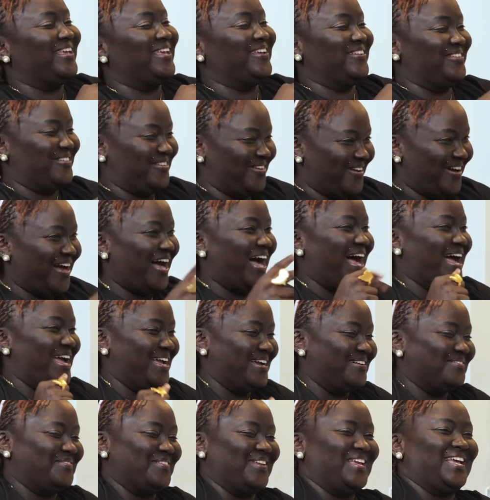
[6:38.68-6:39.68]
You know, I
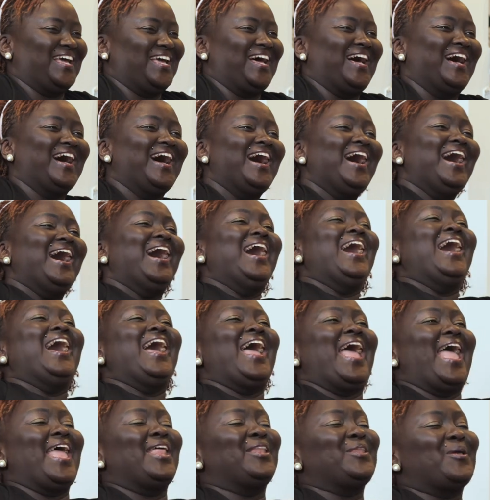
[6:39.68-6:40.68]
am here.
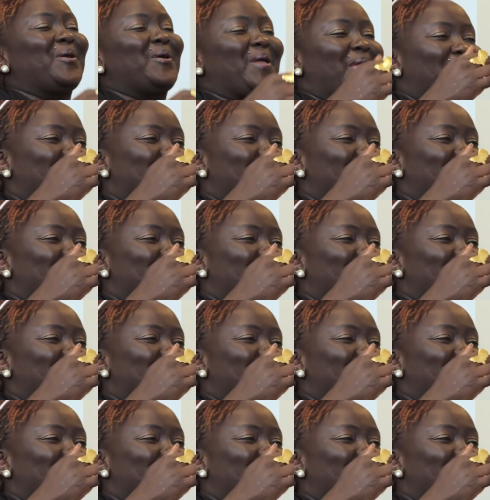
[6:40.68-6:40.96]
And you're